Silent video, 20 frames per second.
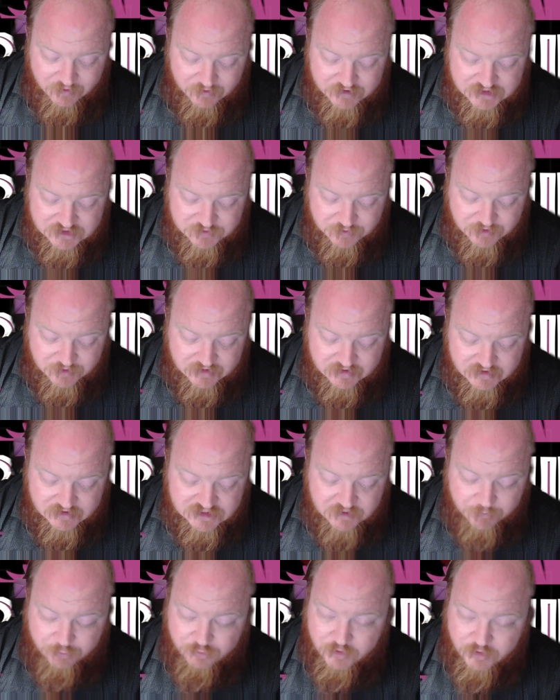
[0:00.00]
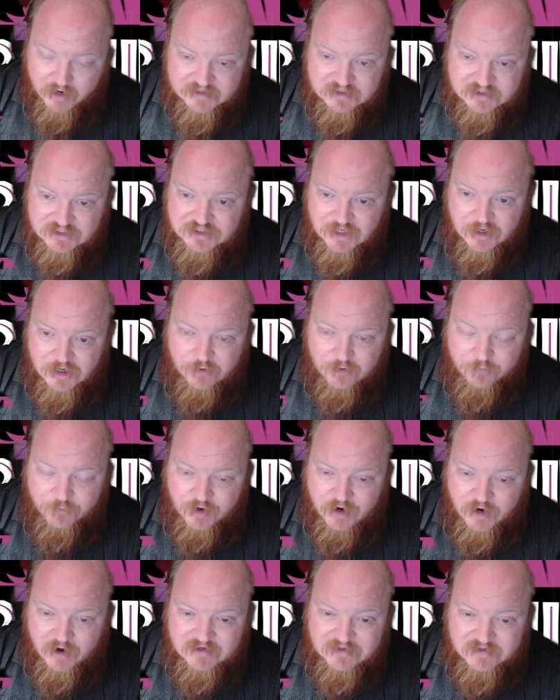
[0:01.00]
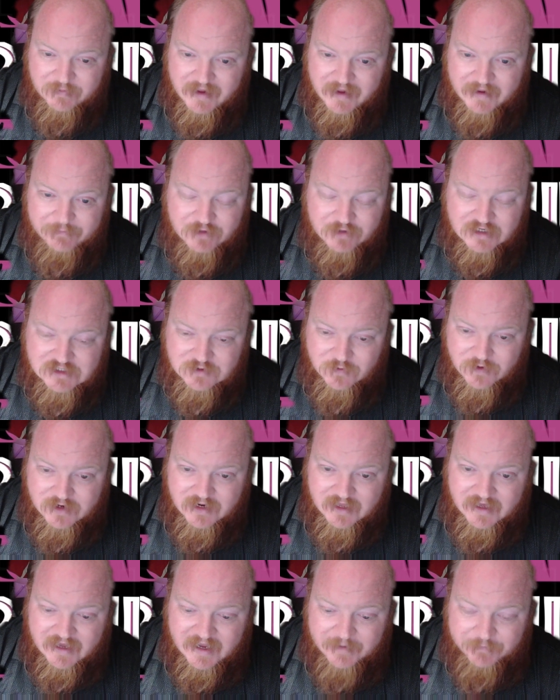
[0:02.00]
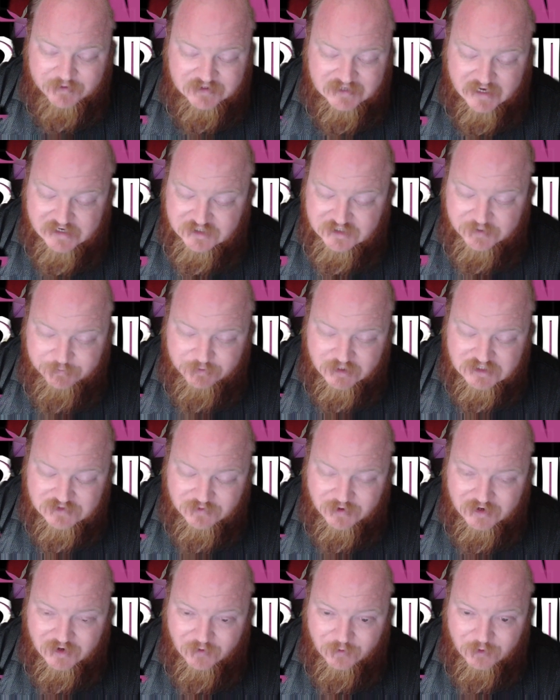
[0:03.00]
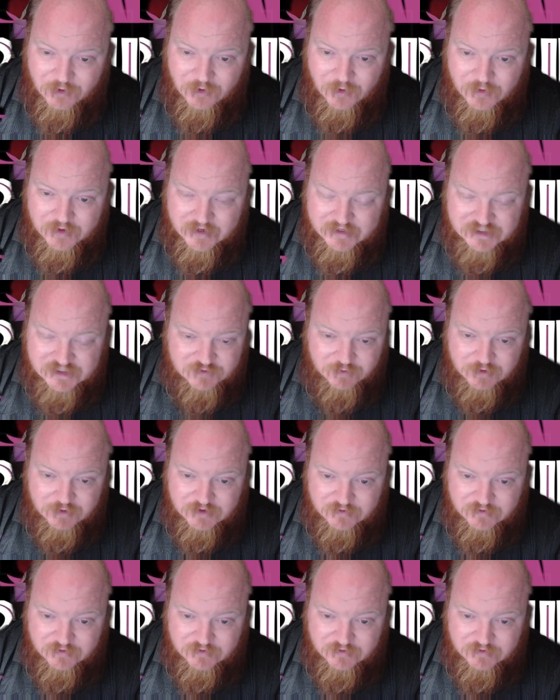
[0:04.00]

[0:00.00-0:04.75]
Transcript: which is with Surprise Assault for on-demand +1 to hit, potentially +1 to wound, and just